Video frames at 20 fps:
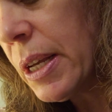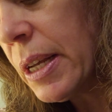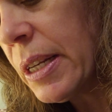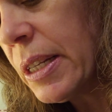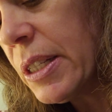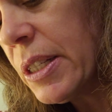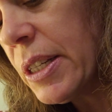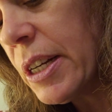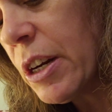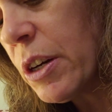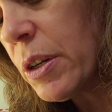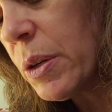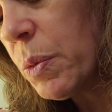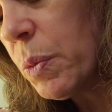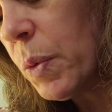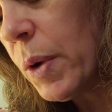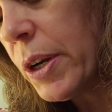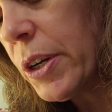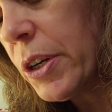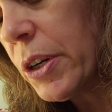and he stared
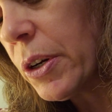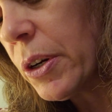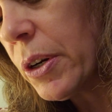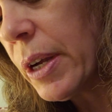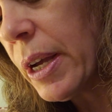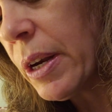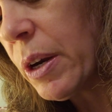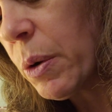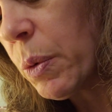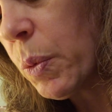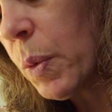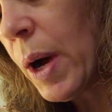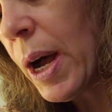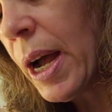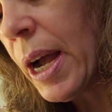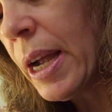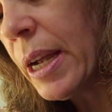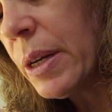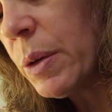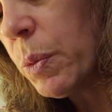in wonder at her
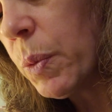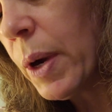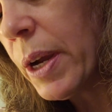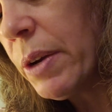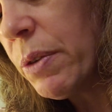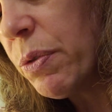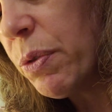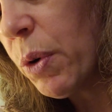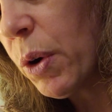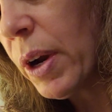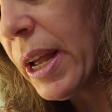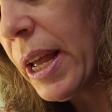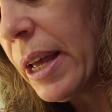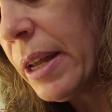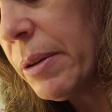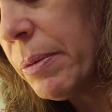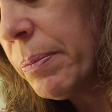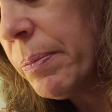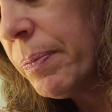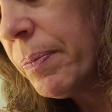wide, white
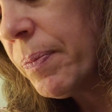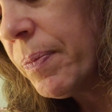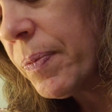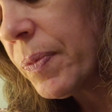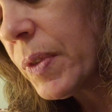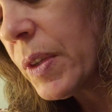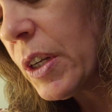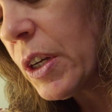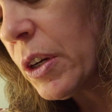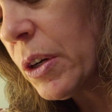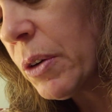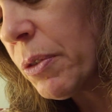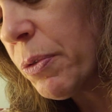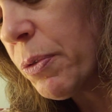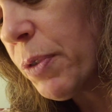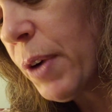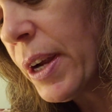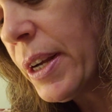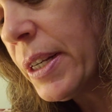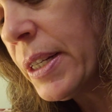forehead, her
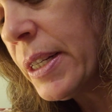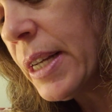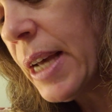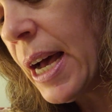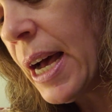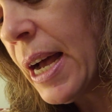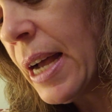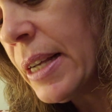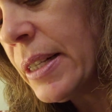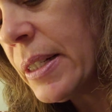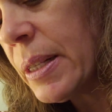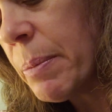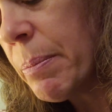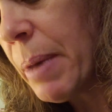frightened eyes and